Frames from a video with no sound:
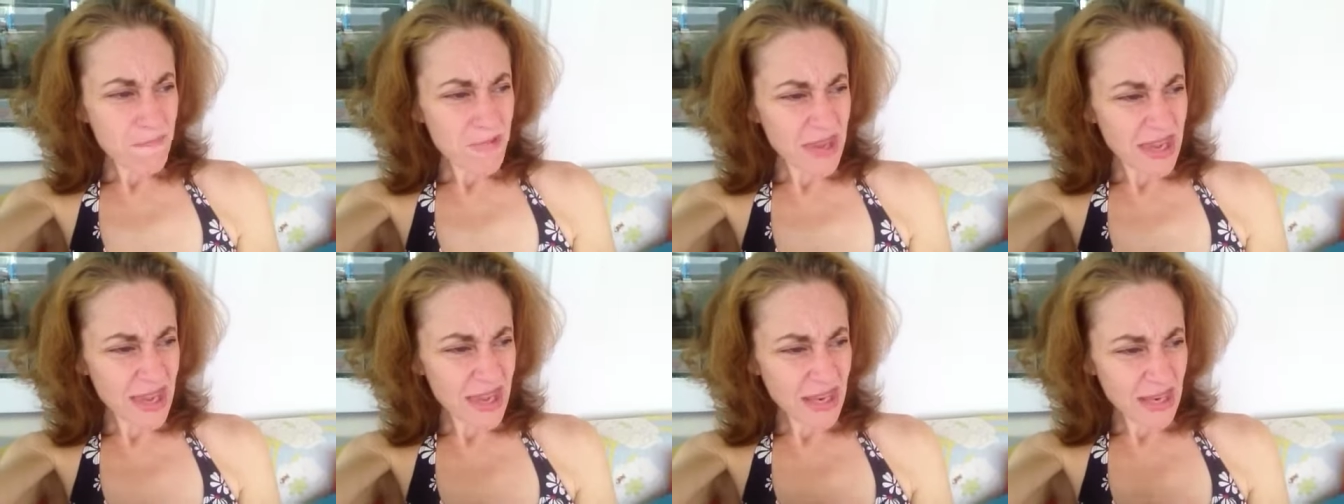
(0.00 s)

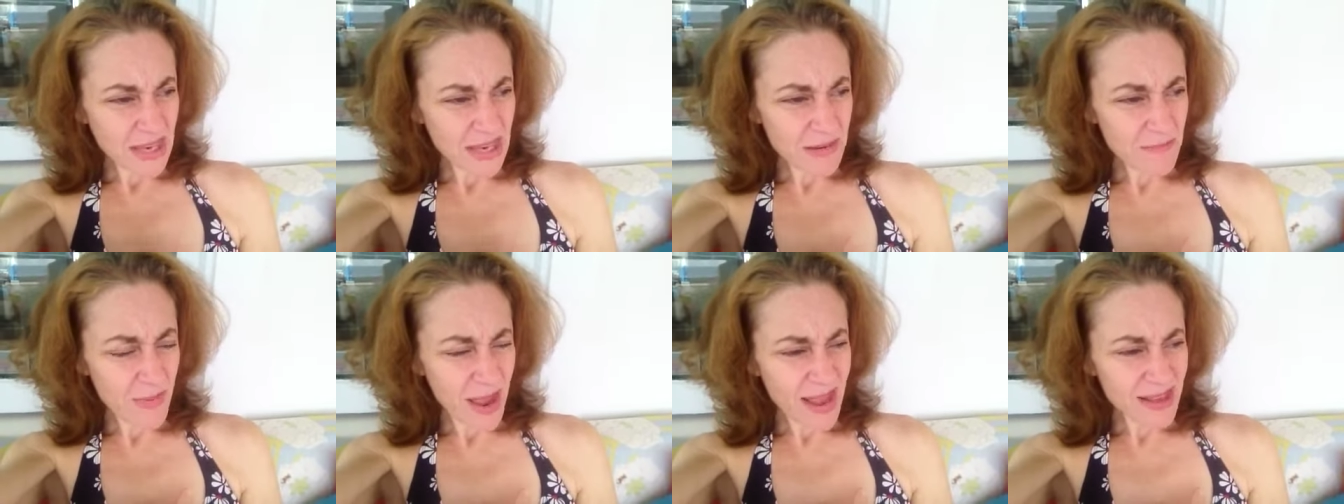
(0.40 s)

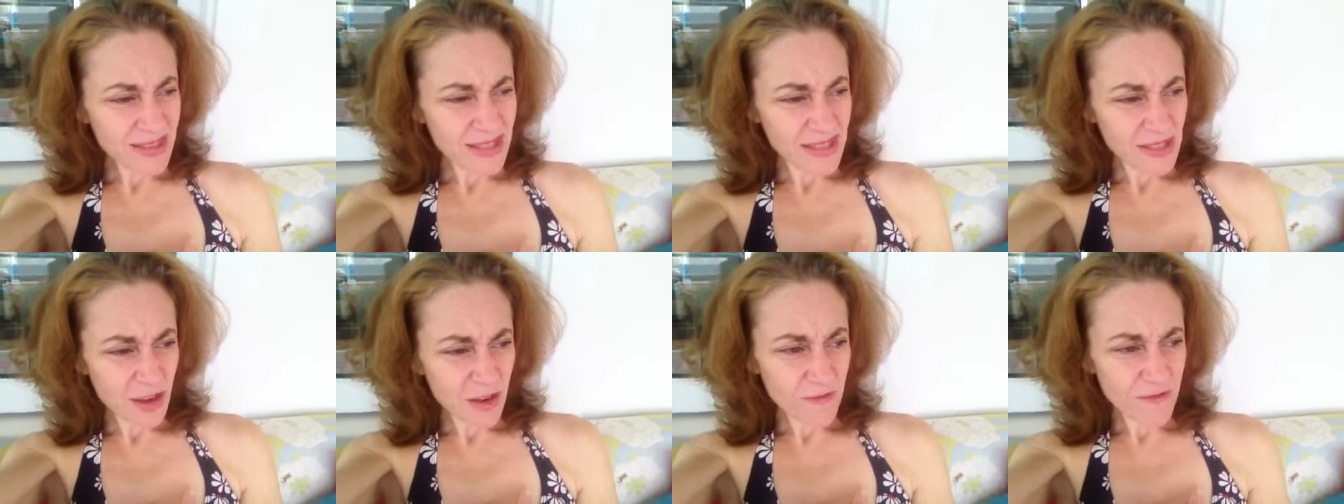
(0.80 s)
getting my
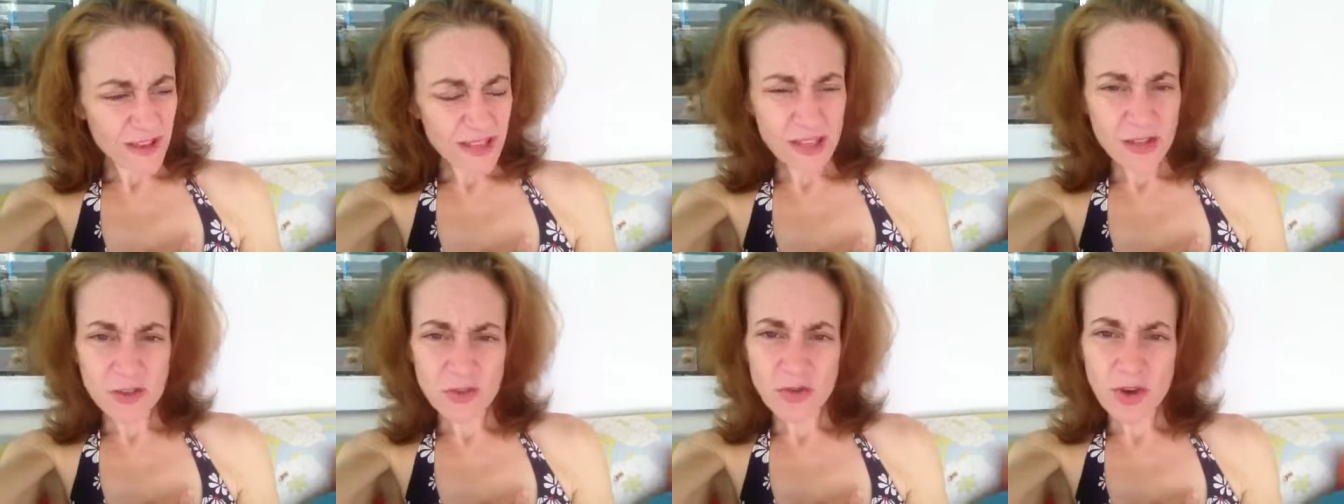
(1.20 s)
stuff
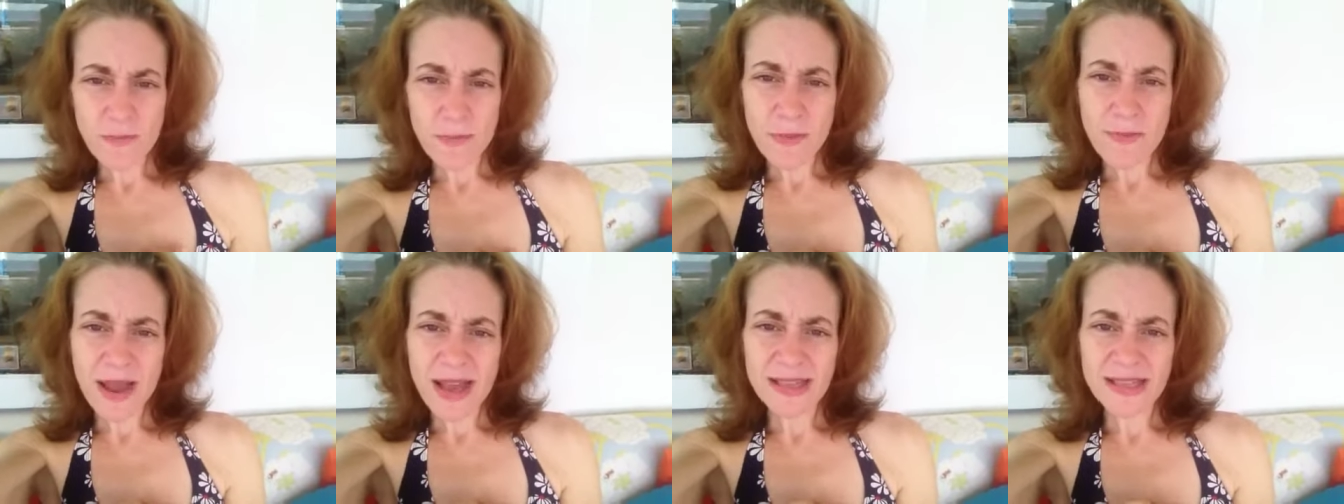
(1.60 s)
as a
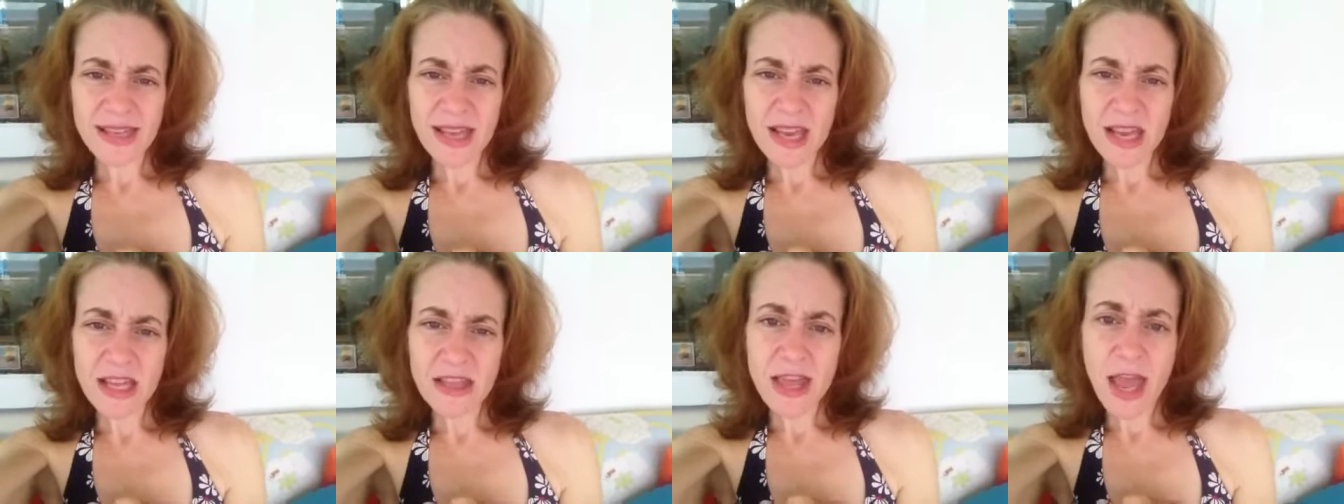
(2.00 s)
stripper by
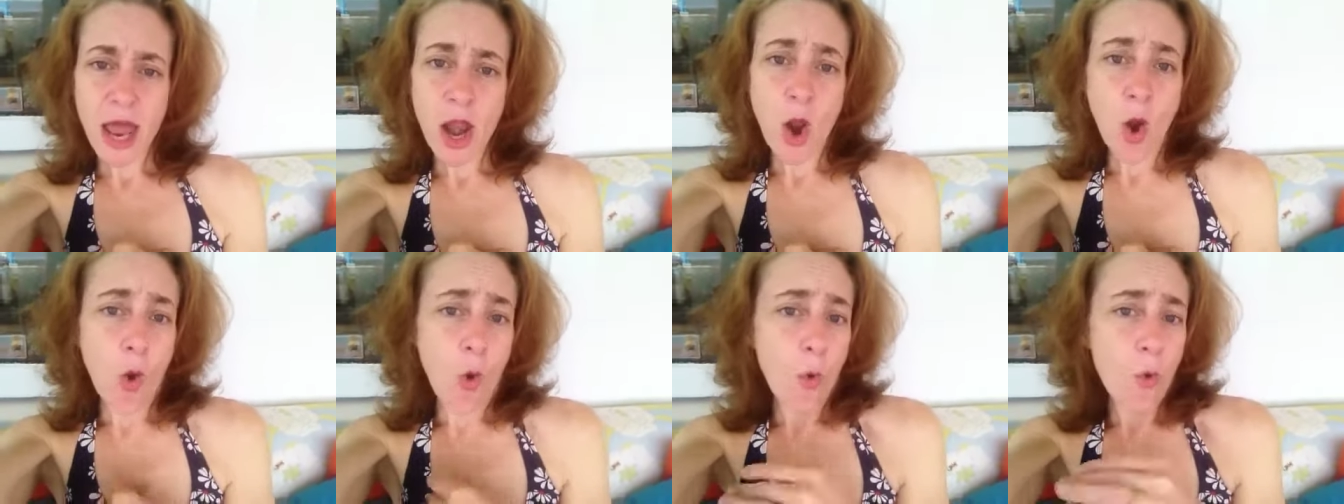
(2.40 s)
saying that
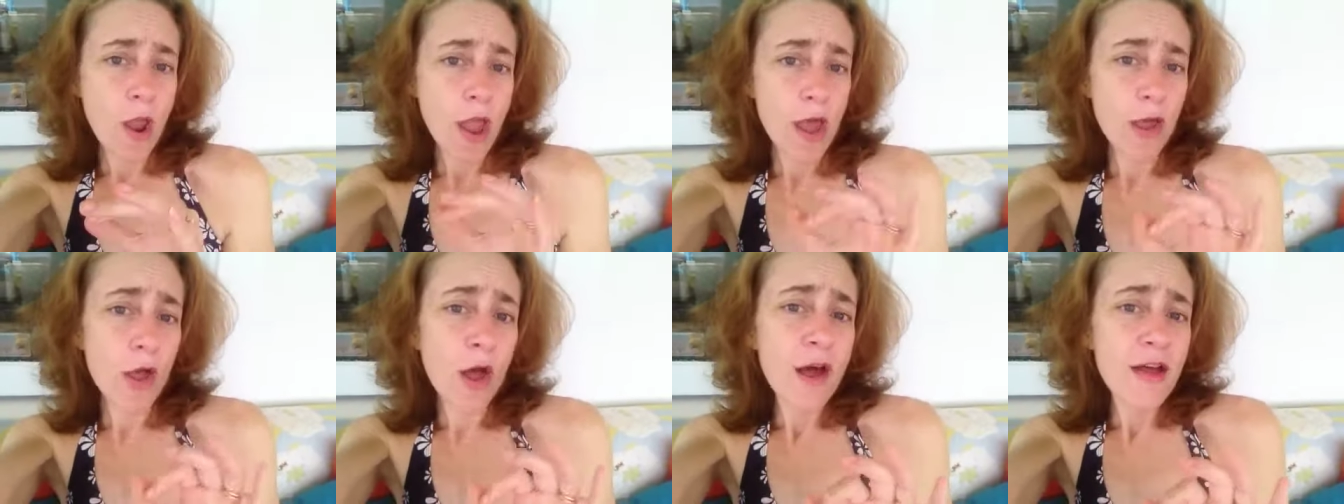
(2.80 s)

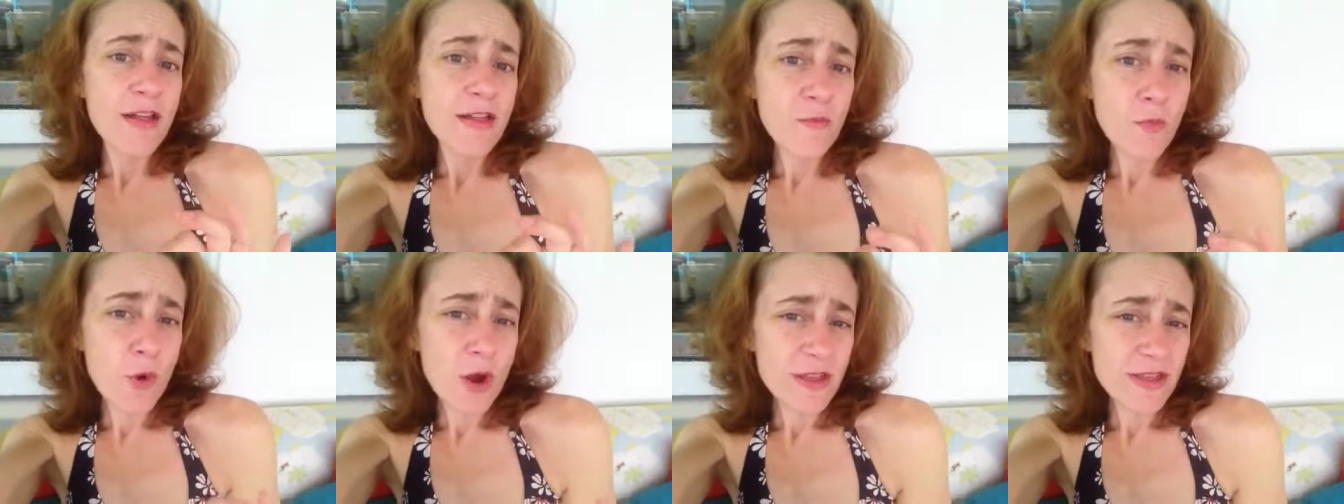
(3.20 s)
well,
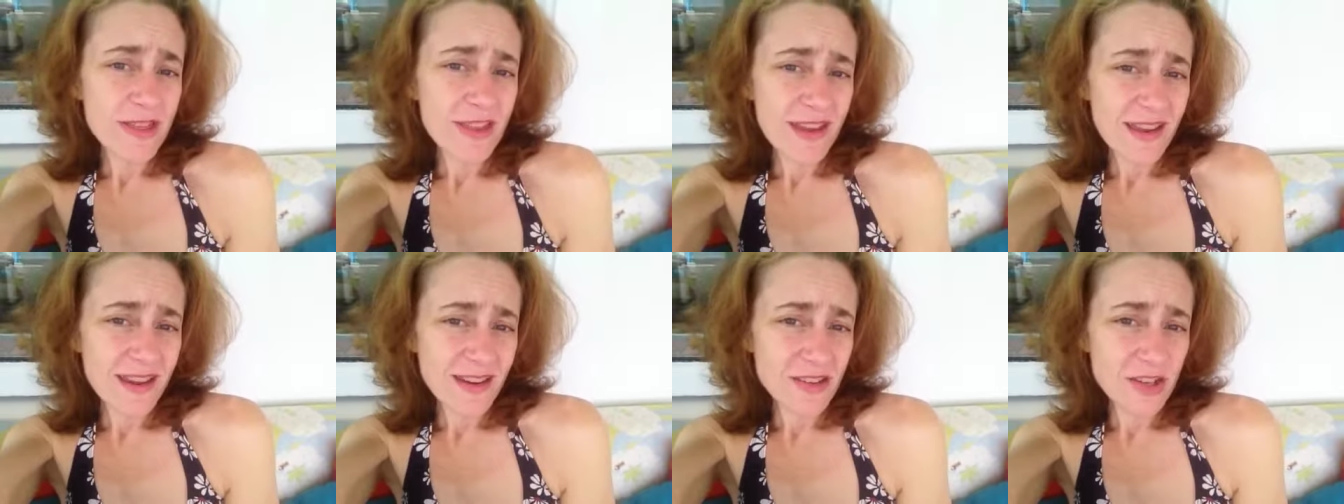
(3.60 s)
what
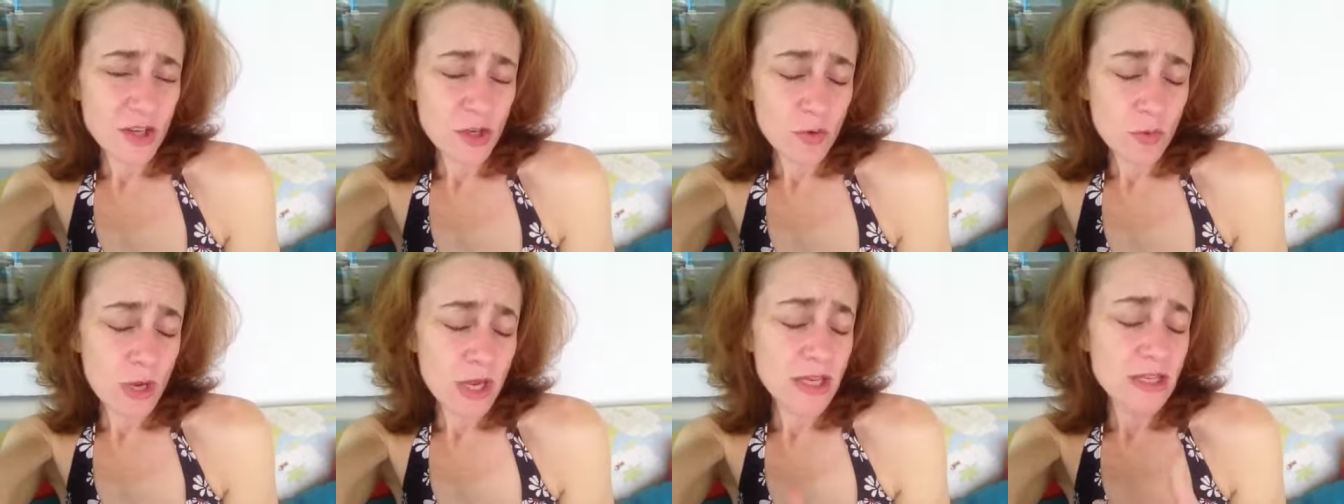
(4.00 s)
they
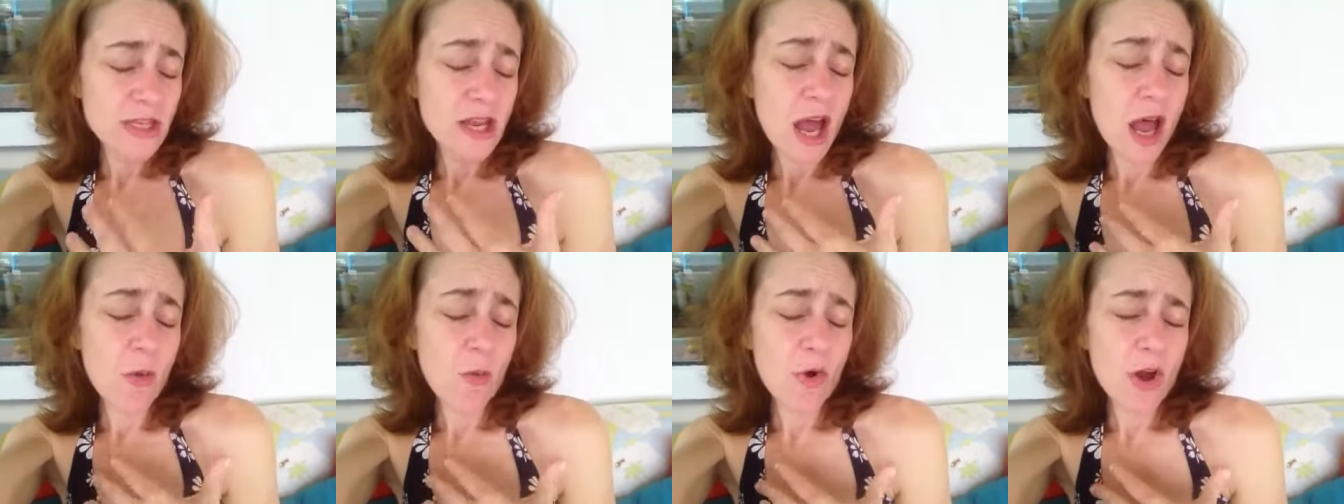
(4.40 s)
do is
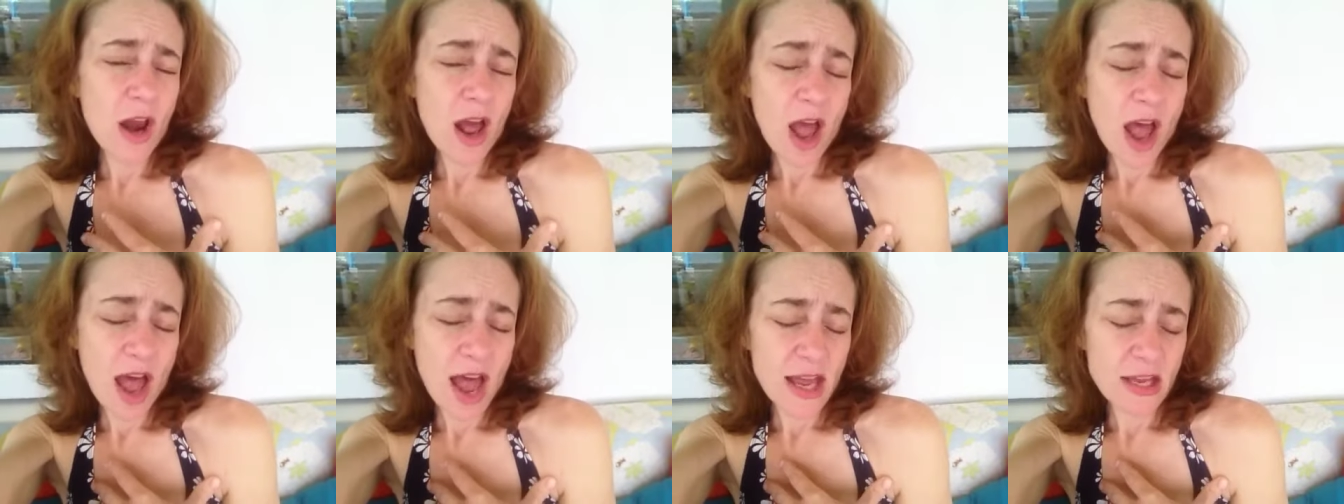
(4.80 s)
not what
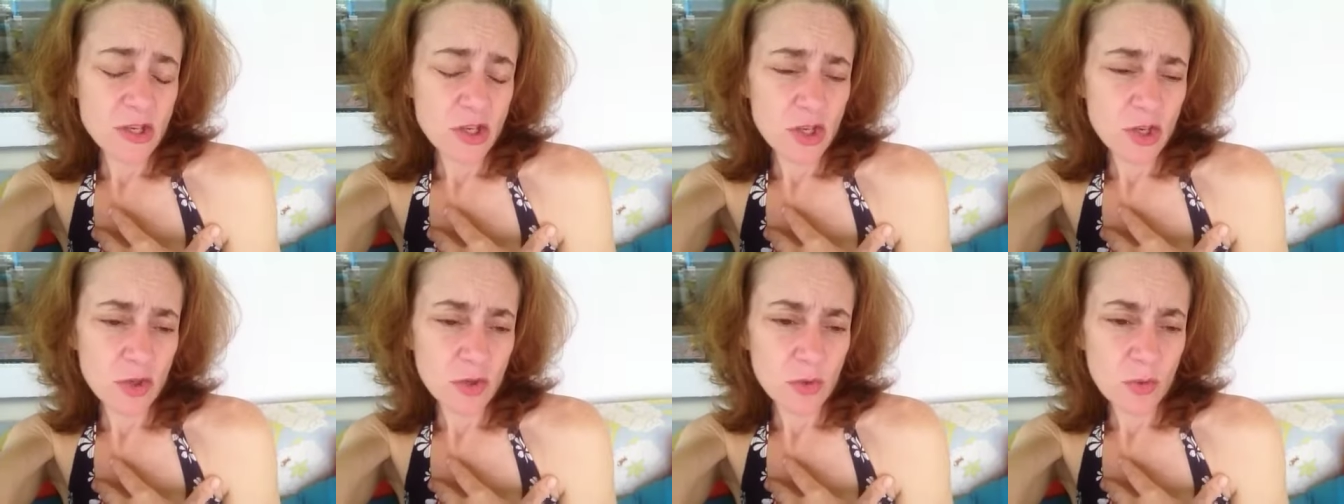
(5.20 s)
I
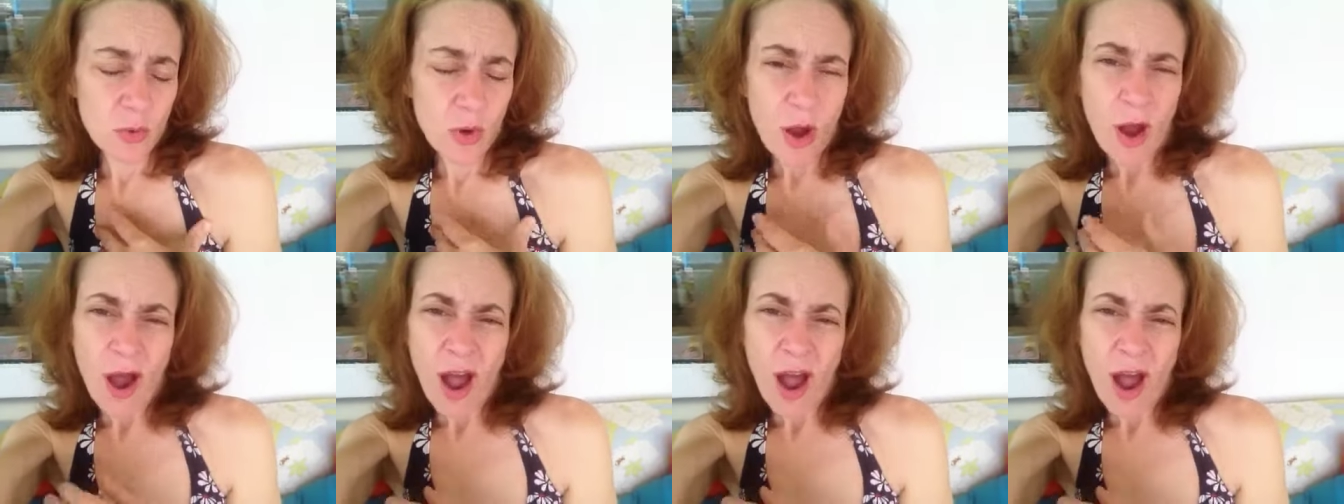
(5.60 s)
do.